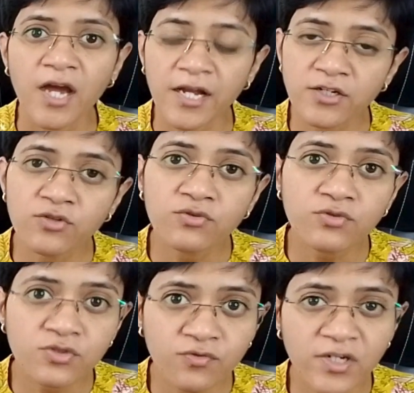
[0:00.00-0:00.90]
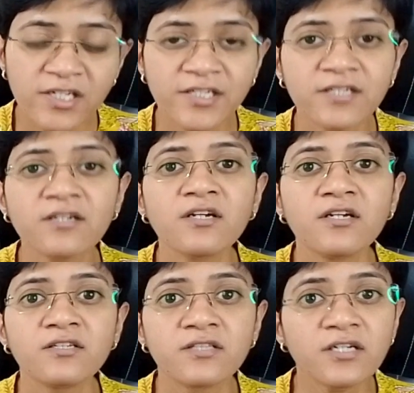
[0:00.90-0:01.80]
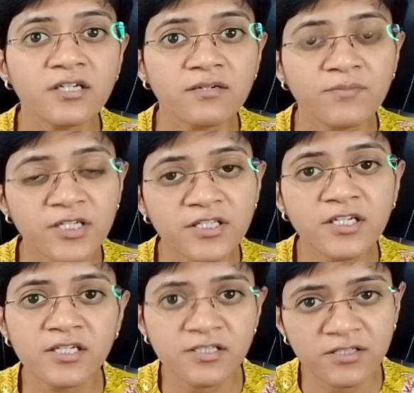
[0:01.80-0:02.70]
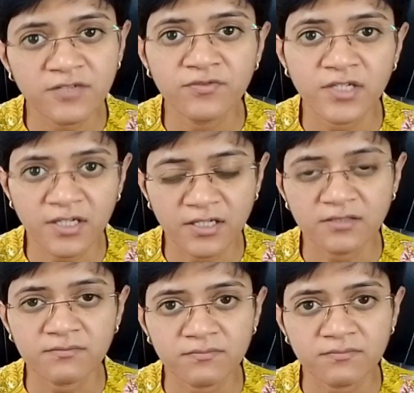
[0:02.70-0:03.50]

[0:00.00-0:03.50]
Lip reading: And due to swelling, the breathing is difficult.